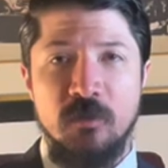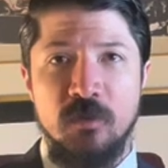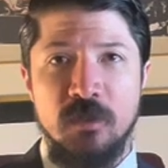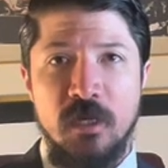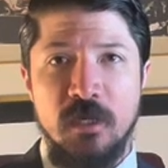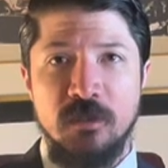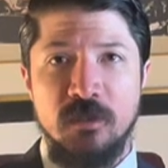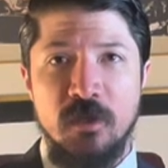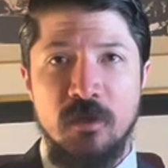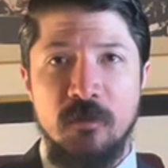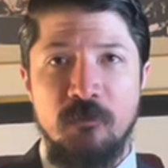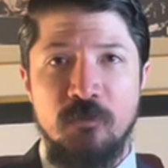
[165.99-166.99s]
it will not
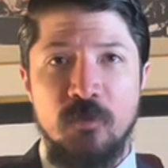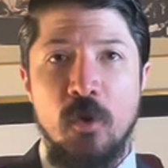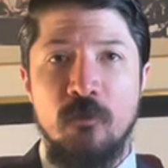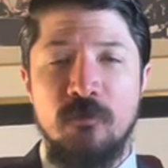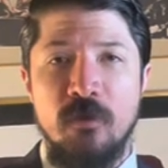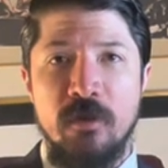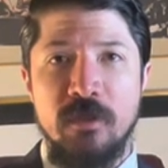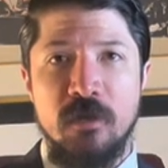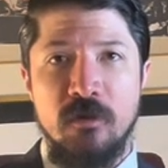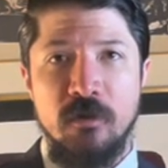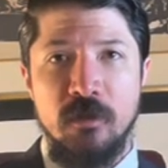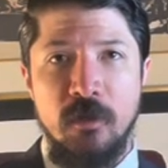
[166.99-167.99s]
stutter. No froth
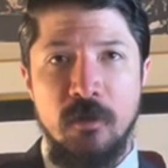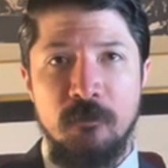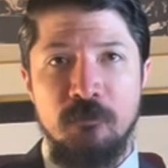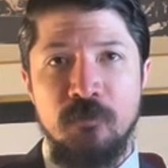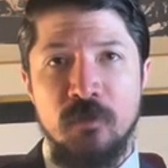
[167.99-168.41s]
at all here.